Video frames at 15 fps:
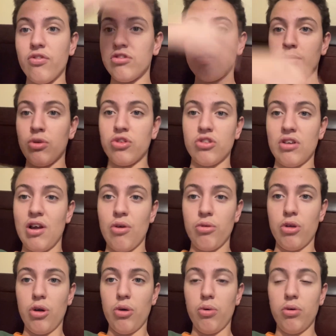for some reason. I don't
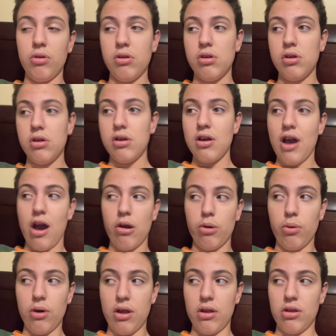know. I don't
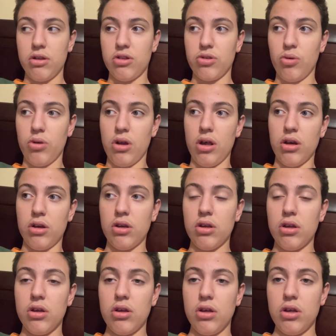know what's going on.
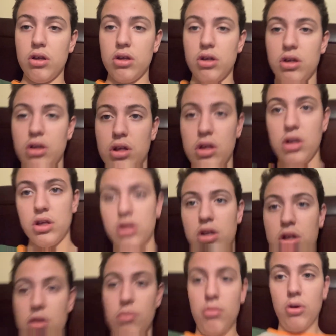
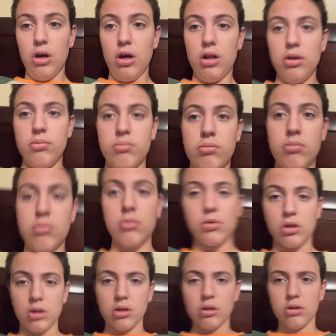But,
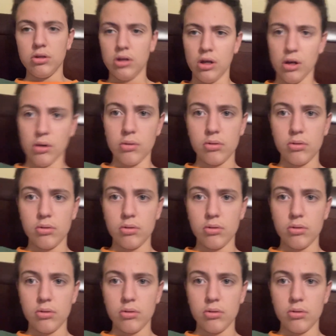yeah.